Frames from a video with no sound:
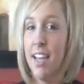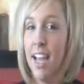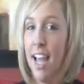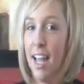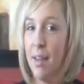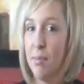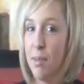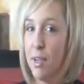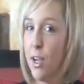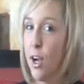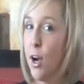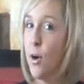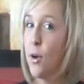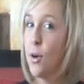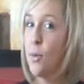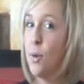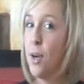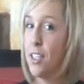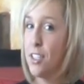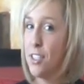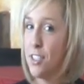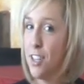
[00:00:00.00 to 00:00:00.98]
had me
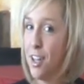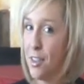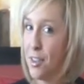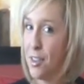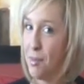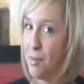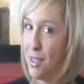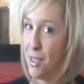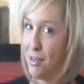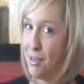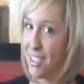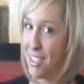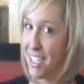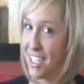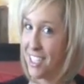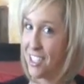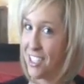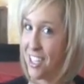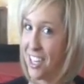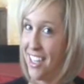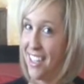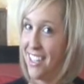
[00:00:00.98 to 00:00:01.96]
go to watch another
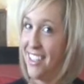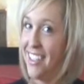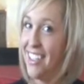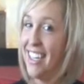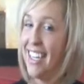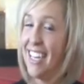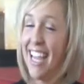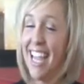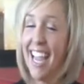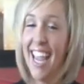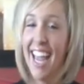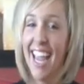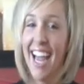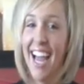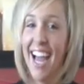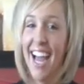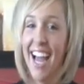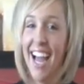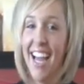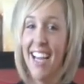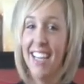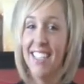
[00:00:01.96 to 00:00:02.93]
musician,
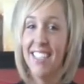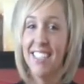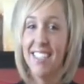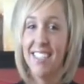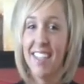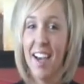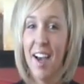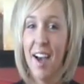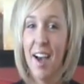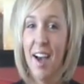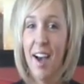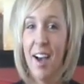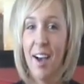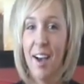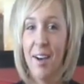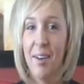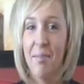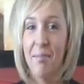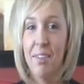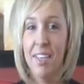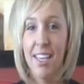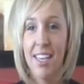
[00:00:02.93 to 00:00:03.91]
and
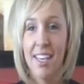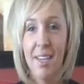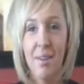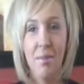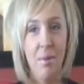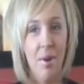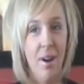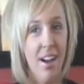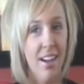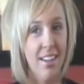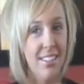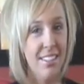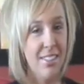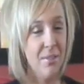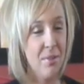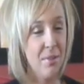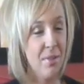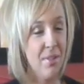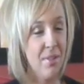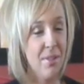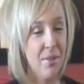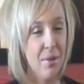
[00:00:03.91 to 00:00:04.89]
he walked
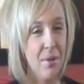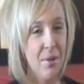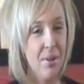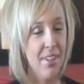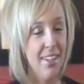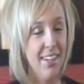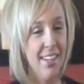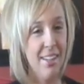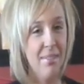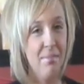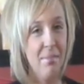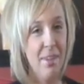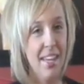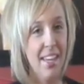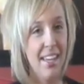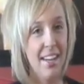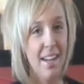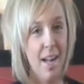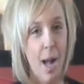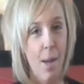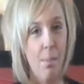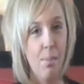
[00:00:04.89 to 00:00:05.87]
through the door, and
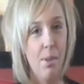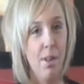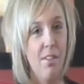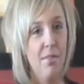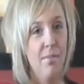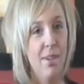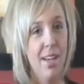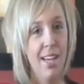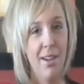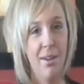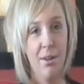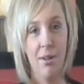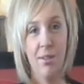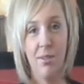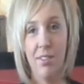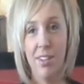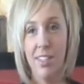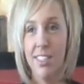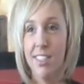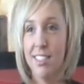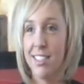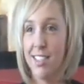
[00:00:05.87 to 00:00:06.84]
me and a couple of my
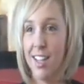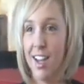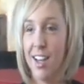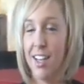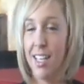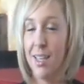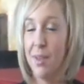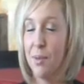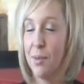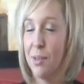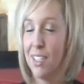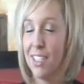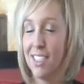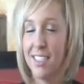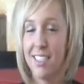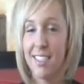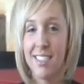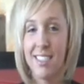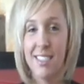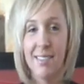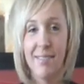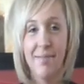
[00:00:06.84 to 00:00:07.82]
girlfriends thought he
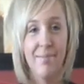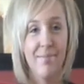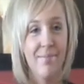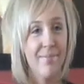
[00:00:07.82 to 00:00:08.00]
was